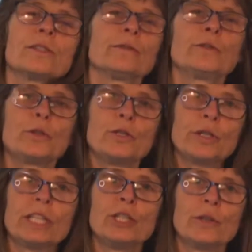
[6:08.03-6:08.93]
Of course, you
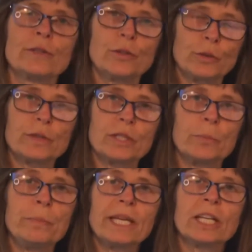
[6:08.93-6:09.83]
can also use the
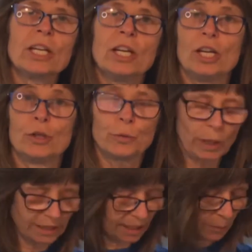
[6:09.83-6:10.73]
big russet